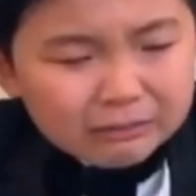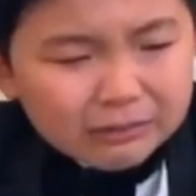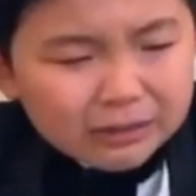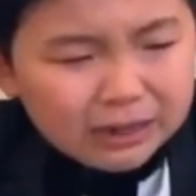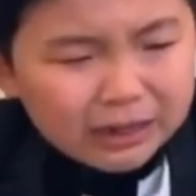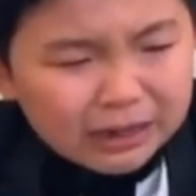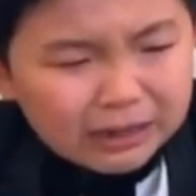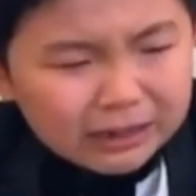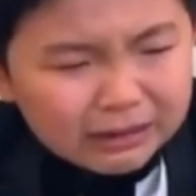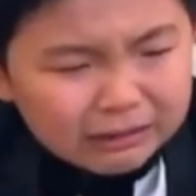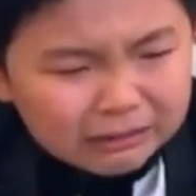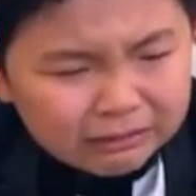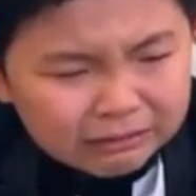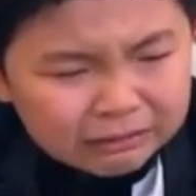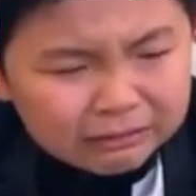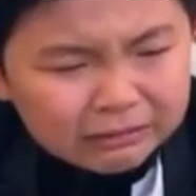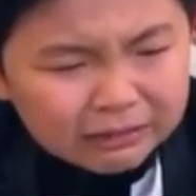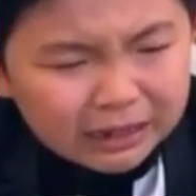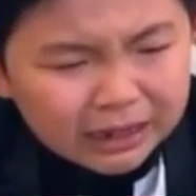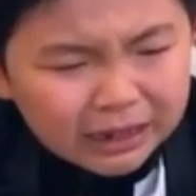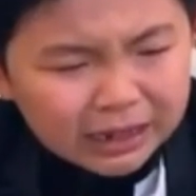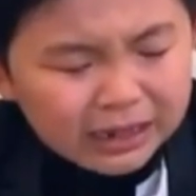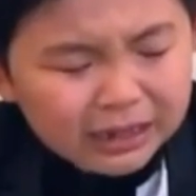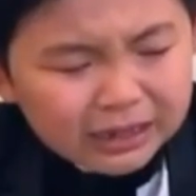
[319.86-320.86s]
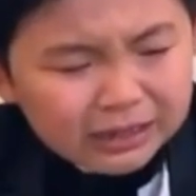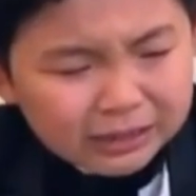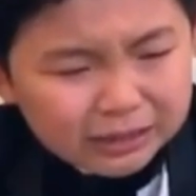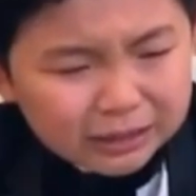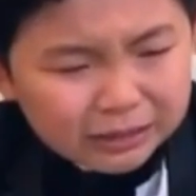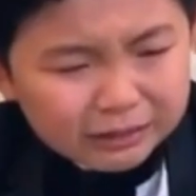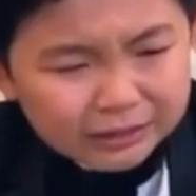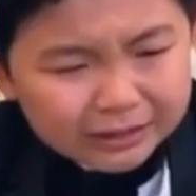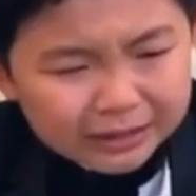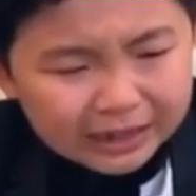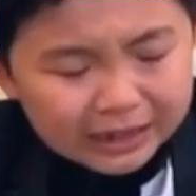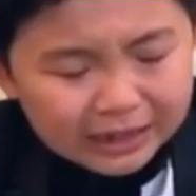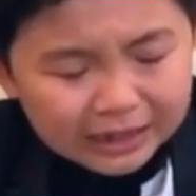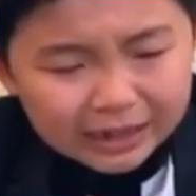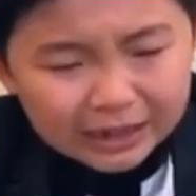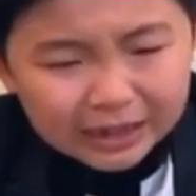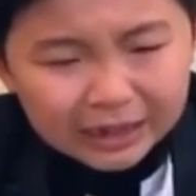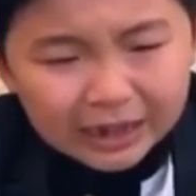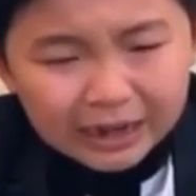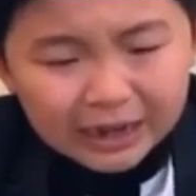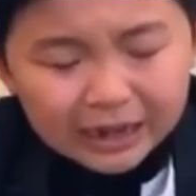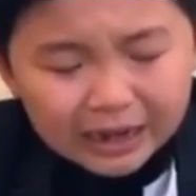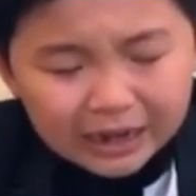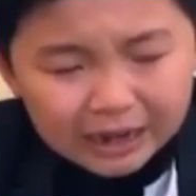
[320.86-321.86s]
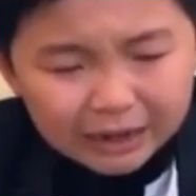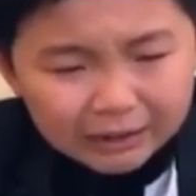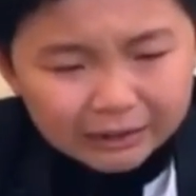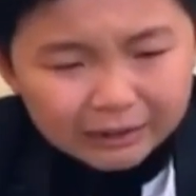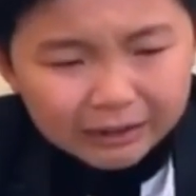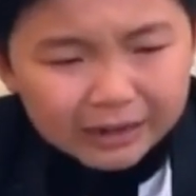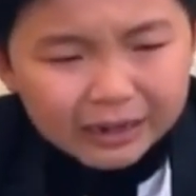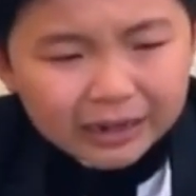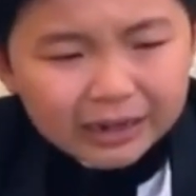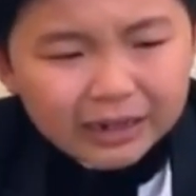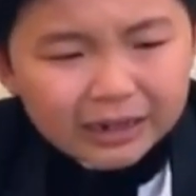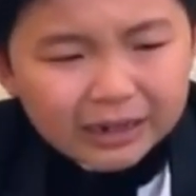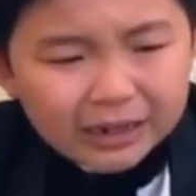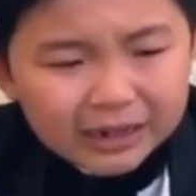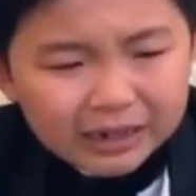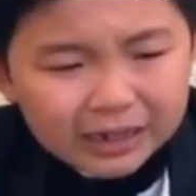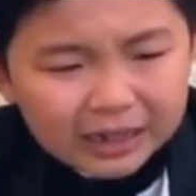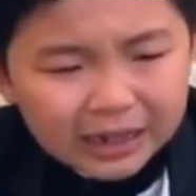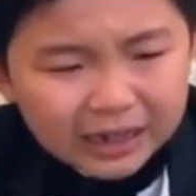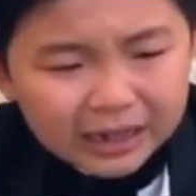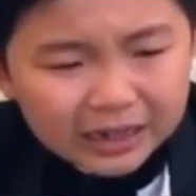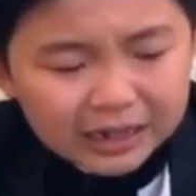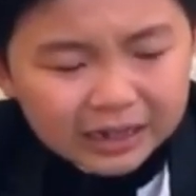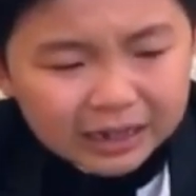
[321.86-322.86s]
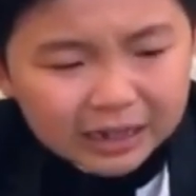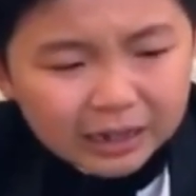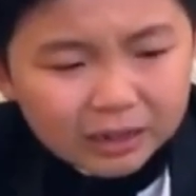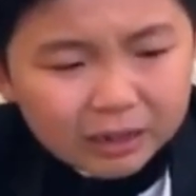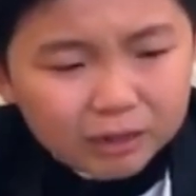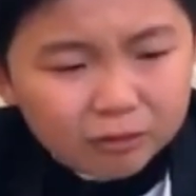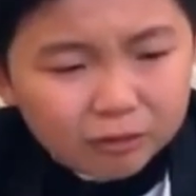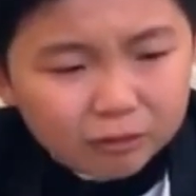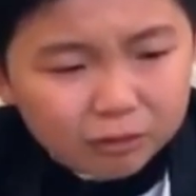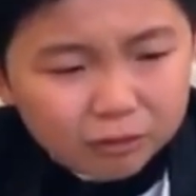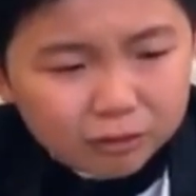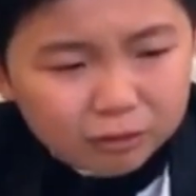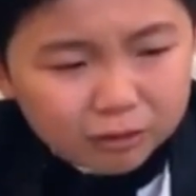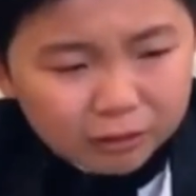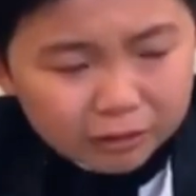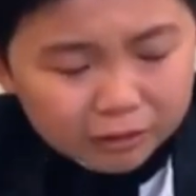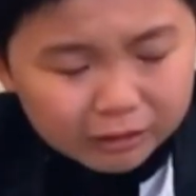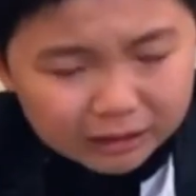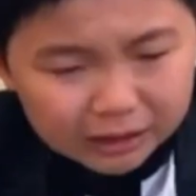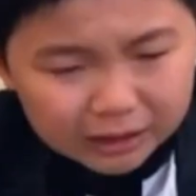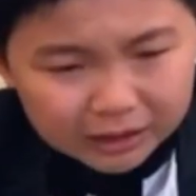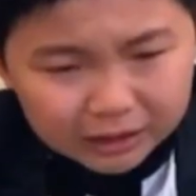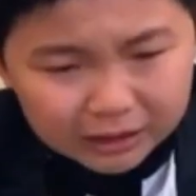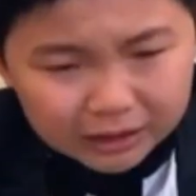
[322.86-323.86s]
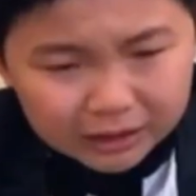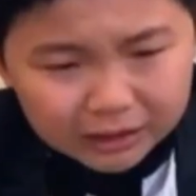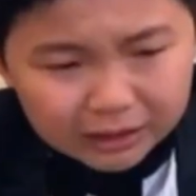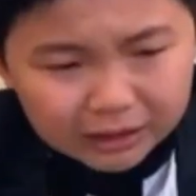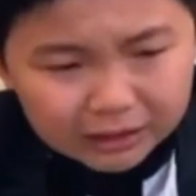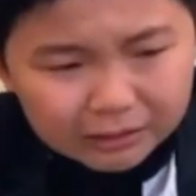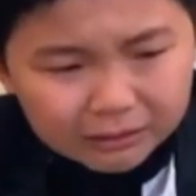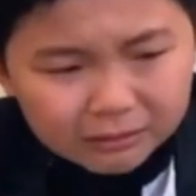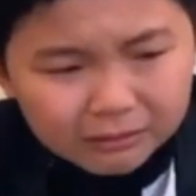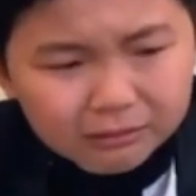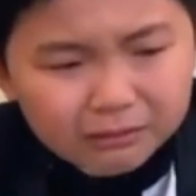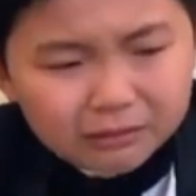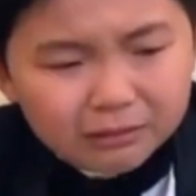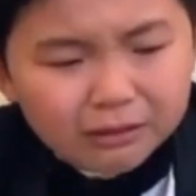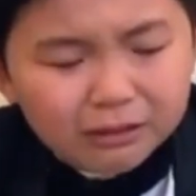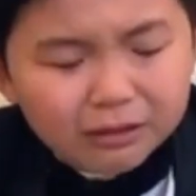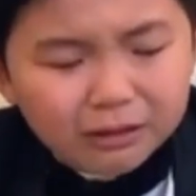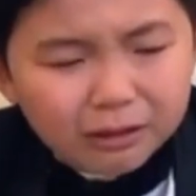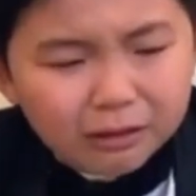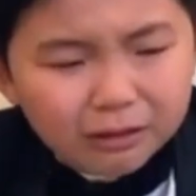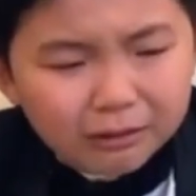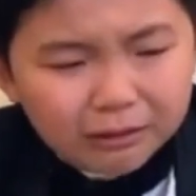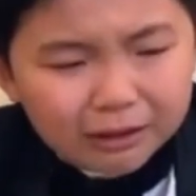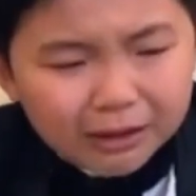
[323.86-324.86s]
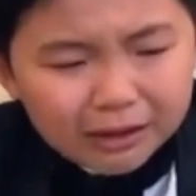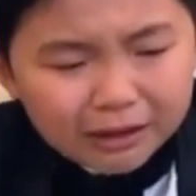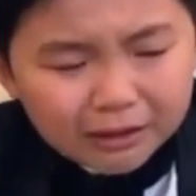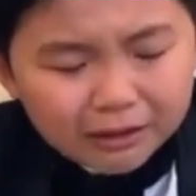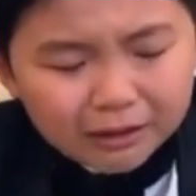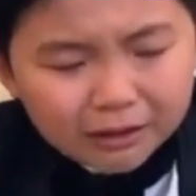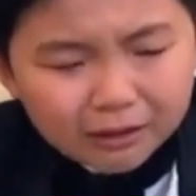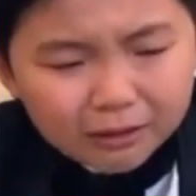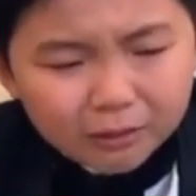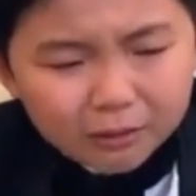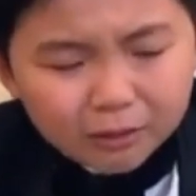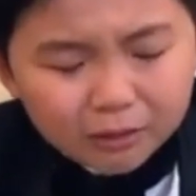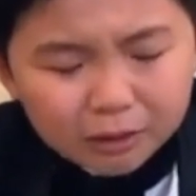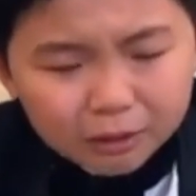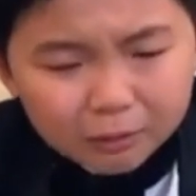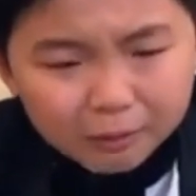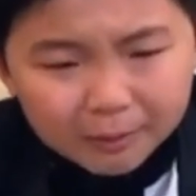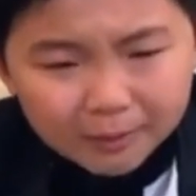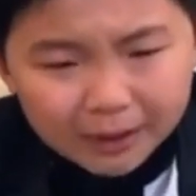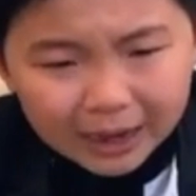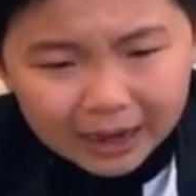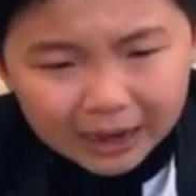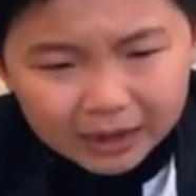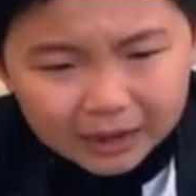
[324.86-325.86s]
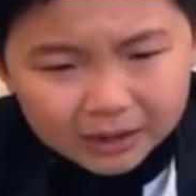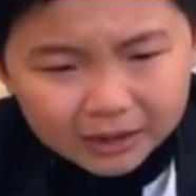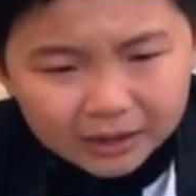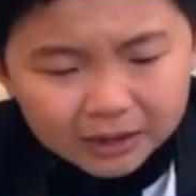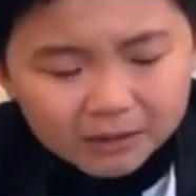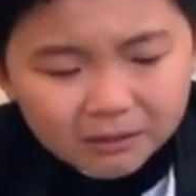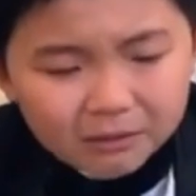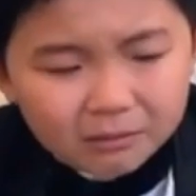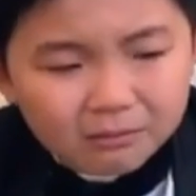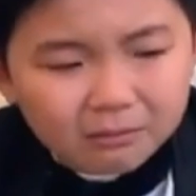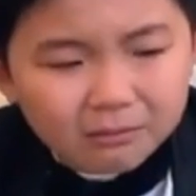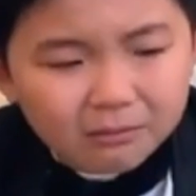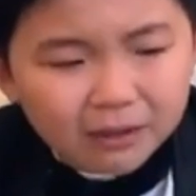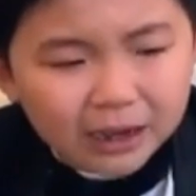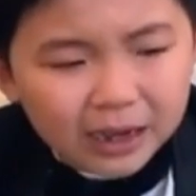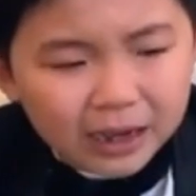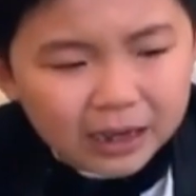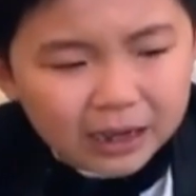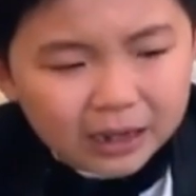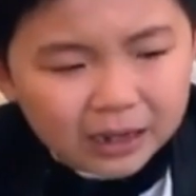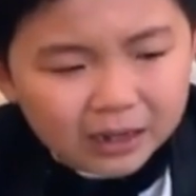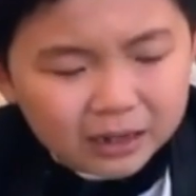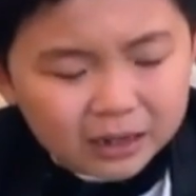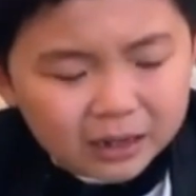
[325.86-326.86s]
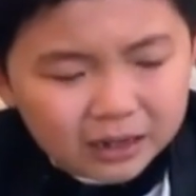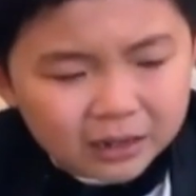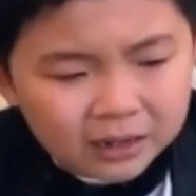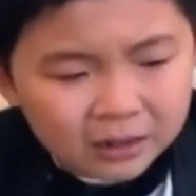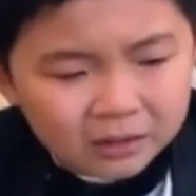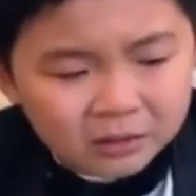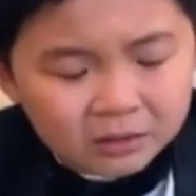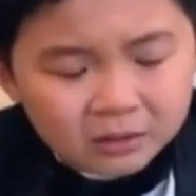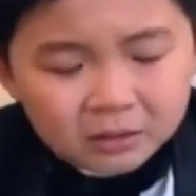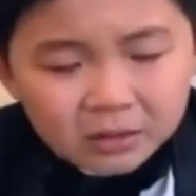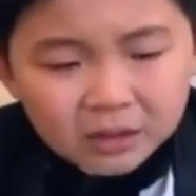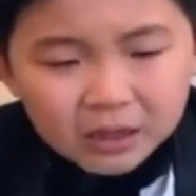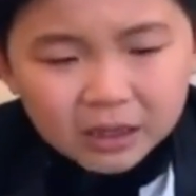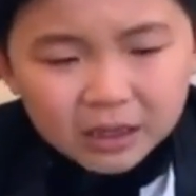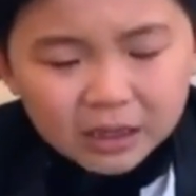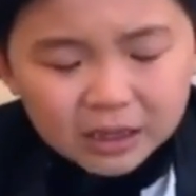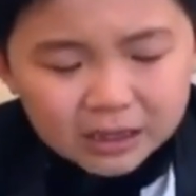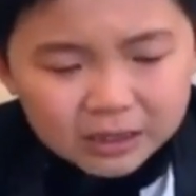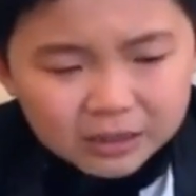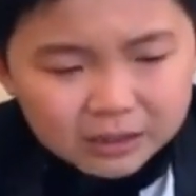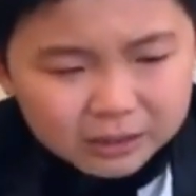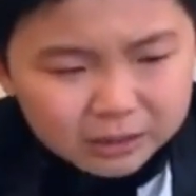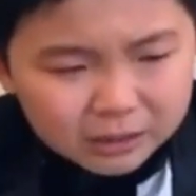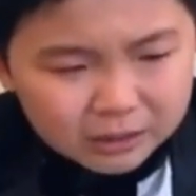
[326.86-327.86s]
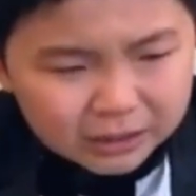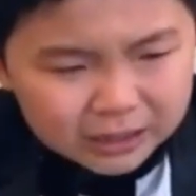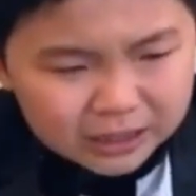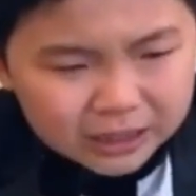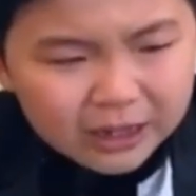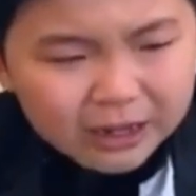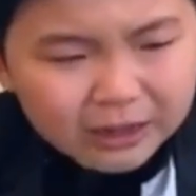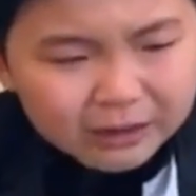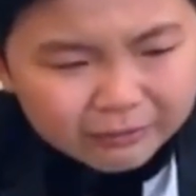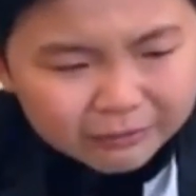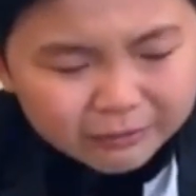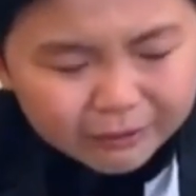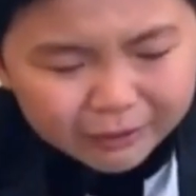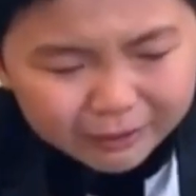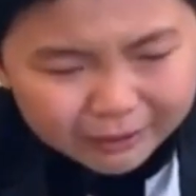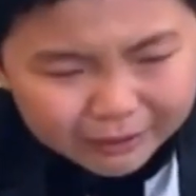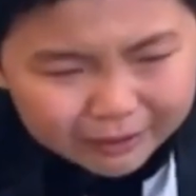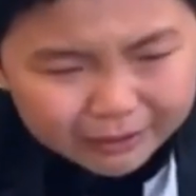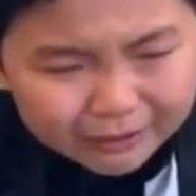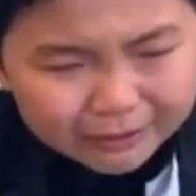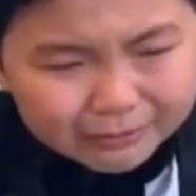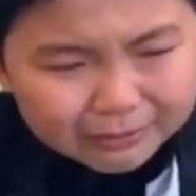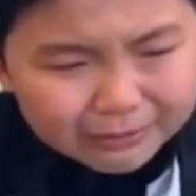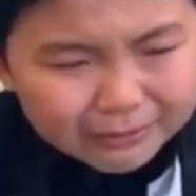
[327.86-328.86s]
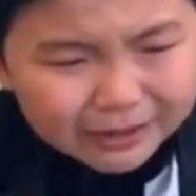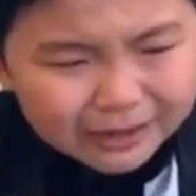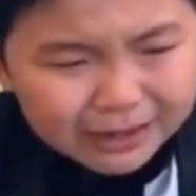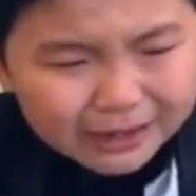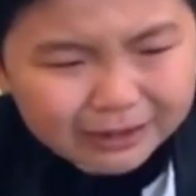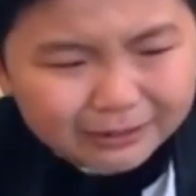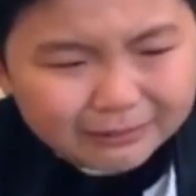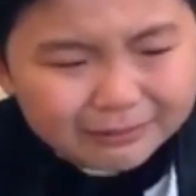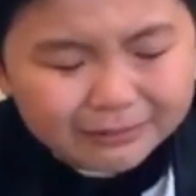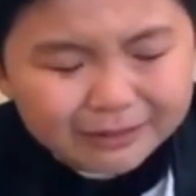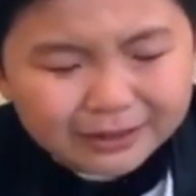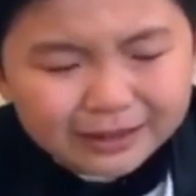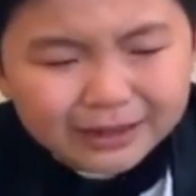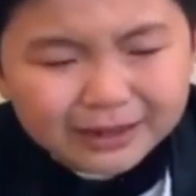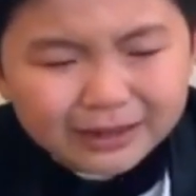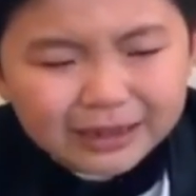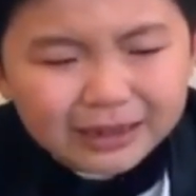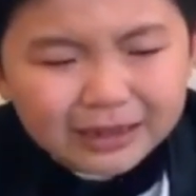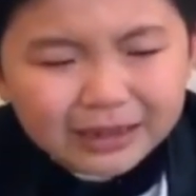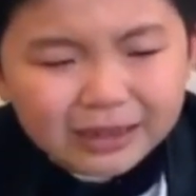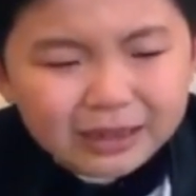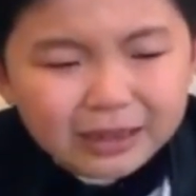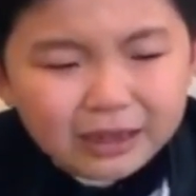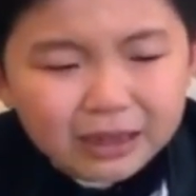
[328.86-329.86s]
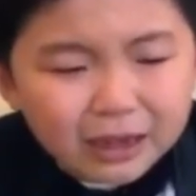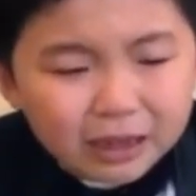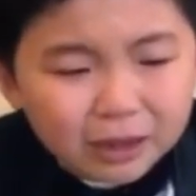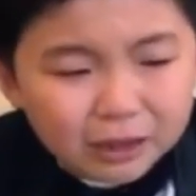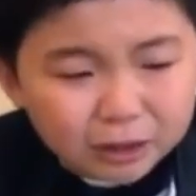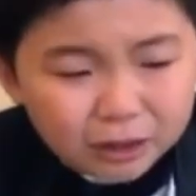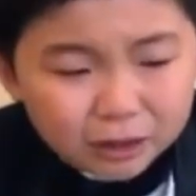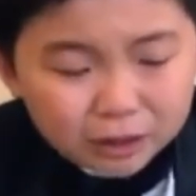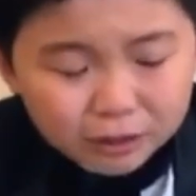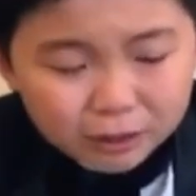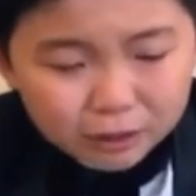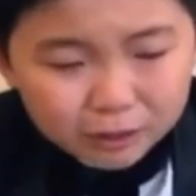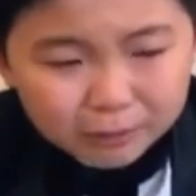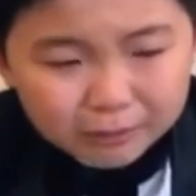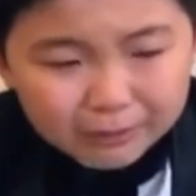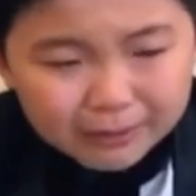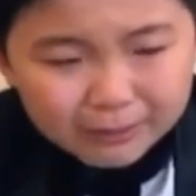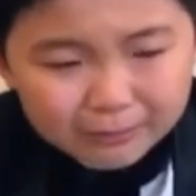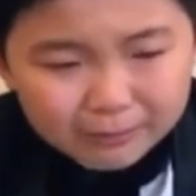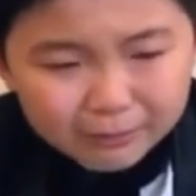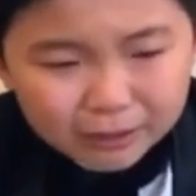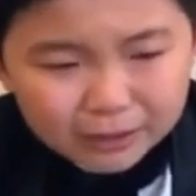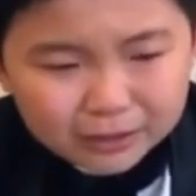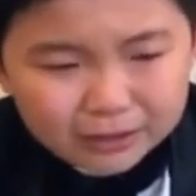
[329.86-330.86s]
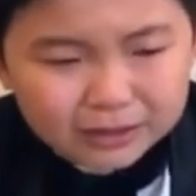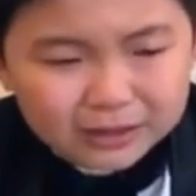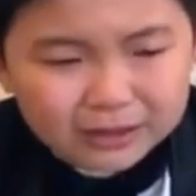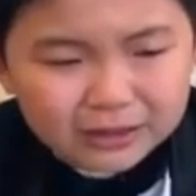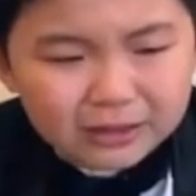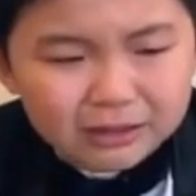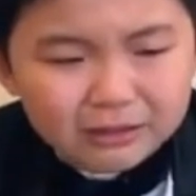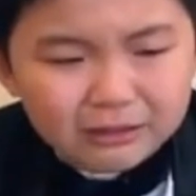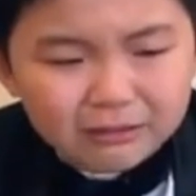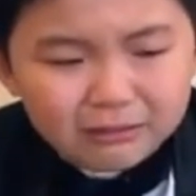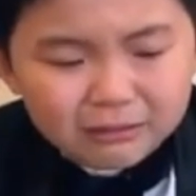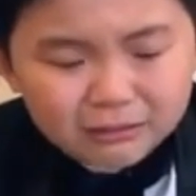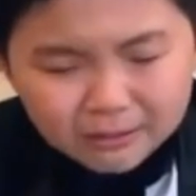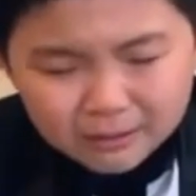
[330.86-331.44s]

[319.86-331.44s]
My Susanna, Harry, Yeun, Youn, Noel, Will, Patton, Mike, A24, Plan B, and the other crew members.